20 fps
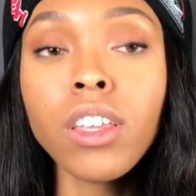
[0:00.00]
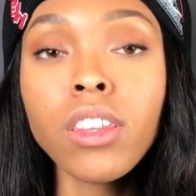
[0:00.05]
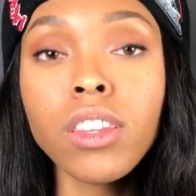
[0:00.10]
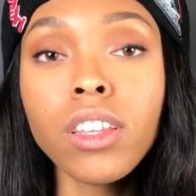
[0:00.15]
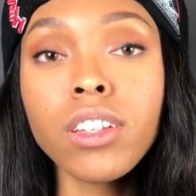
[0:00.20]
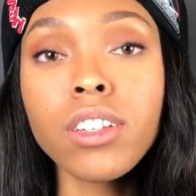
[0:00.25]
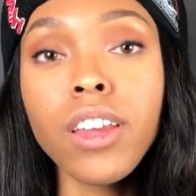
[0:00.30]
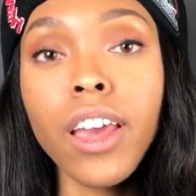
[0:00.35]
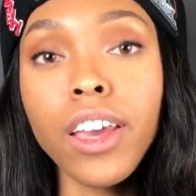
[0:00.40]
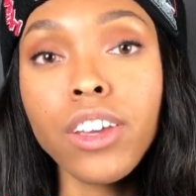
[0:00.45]

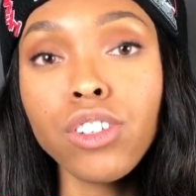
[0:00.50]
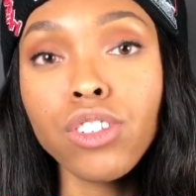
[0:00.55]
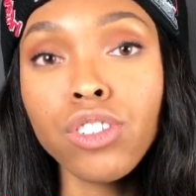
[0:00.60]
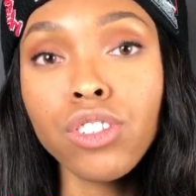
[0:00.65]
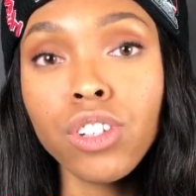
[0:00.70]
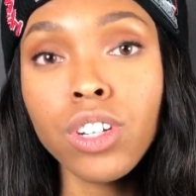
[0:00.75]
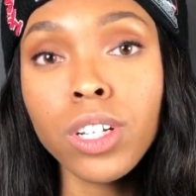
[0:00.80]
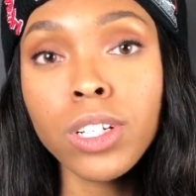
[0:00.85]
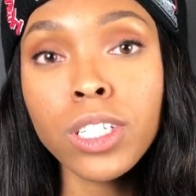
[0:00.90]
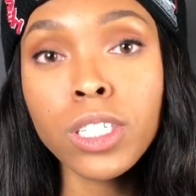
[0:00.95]
The
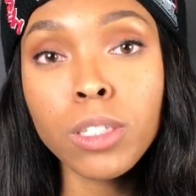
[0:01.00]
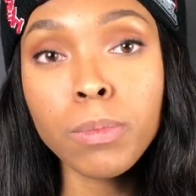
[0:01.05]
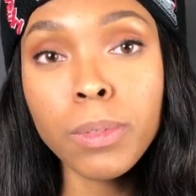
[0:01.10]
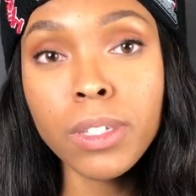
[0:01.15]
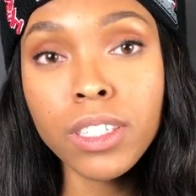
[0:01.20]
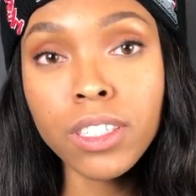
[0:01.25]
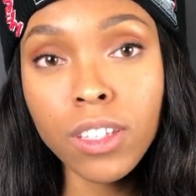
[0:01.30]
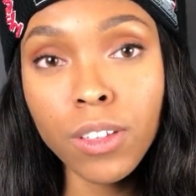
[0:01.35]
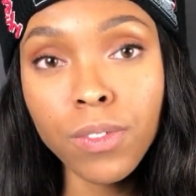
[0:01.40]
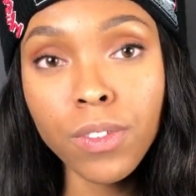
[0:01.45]
texture
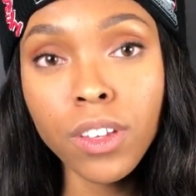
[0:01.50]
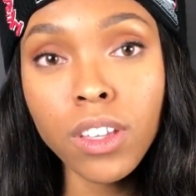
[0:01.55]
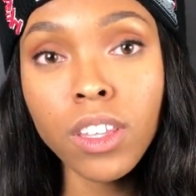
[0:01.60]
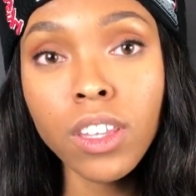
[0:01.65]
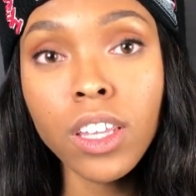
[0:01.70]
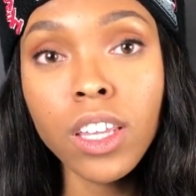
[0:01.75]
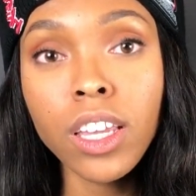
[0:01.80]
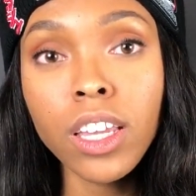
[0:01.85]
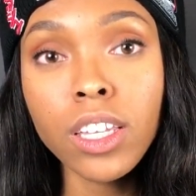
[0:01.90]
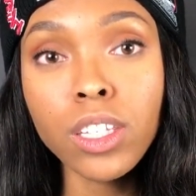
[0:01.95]

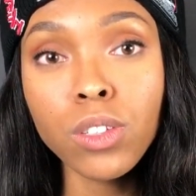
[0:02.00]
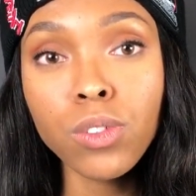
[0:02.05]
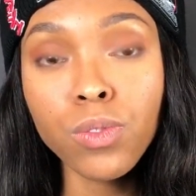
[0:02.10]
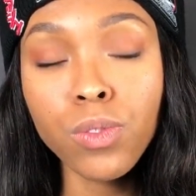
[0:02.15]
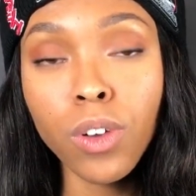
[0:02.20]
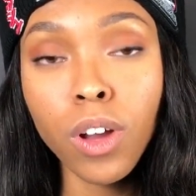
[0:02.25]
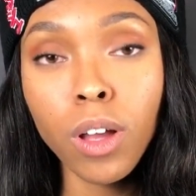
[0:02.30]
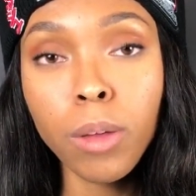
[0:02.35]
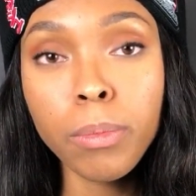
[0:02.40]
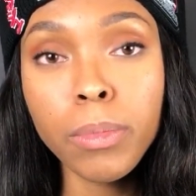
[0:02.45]
specifically is
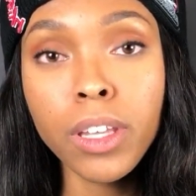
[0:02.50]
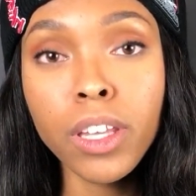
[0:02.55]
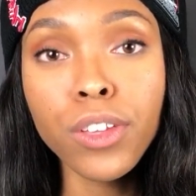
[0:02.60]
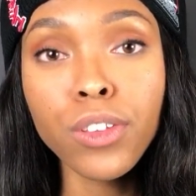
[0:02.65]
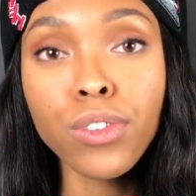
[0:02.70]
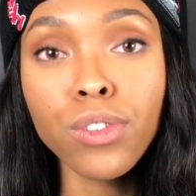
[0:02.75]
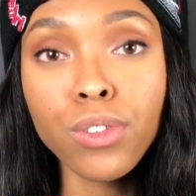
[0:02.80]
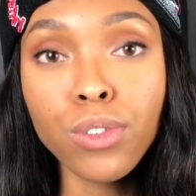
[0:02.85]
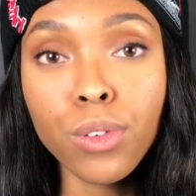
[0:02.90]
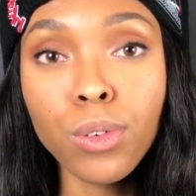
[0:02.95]
from
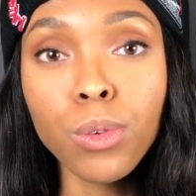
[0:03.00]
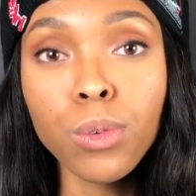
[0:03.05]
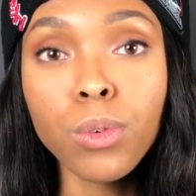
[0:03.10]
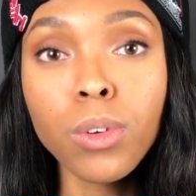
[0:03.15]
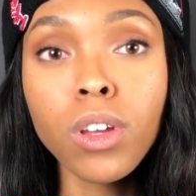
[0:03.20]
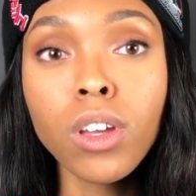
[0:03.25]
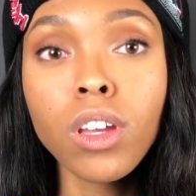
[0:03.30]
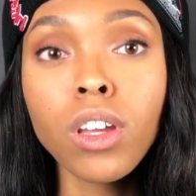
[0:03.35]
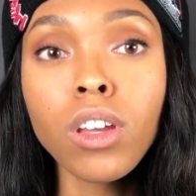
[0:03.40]
his suit